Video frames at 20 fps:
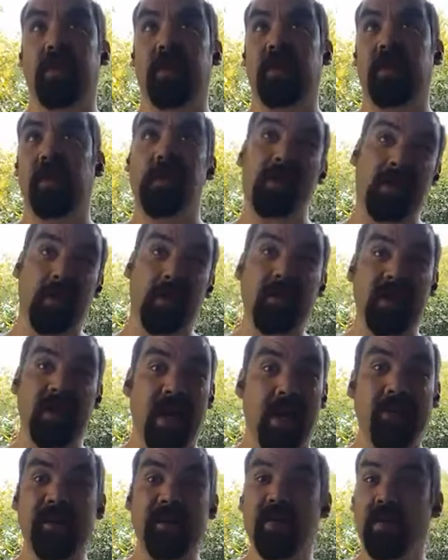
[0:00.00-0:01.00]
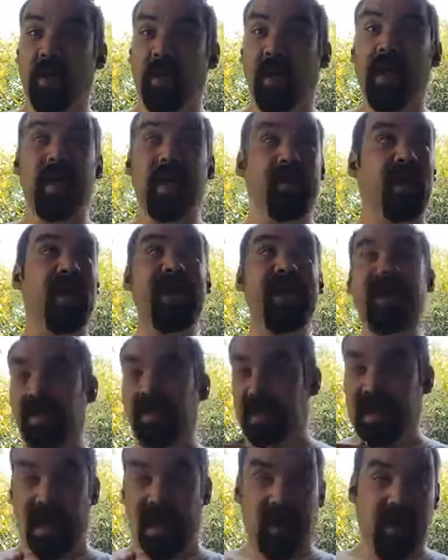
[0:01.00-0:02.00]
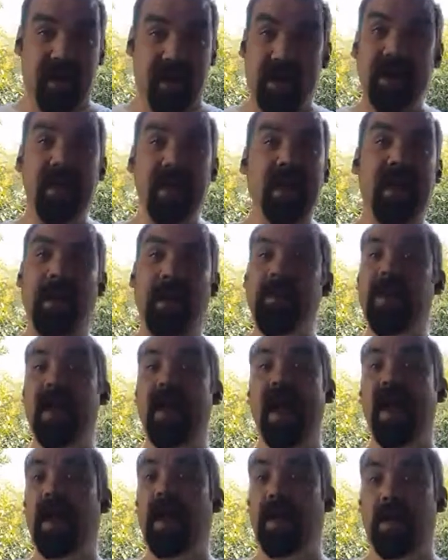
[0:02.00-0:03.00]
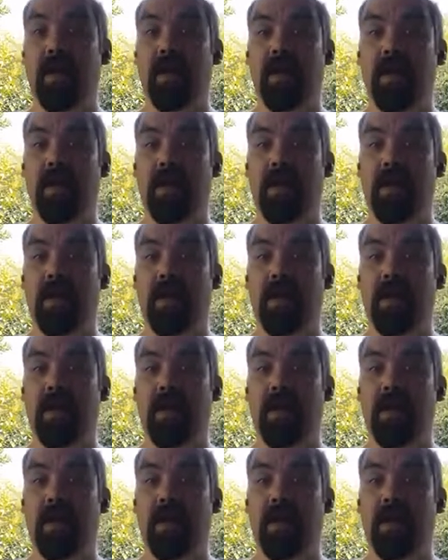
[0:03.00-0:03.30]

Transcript: 2, sometimes 3 players that are in the NBA.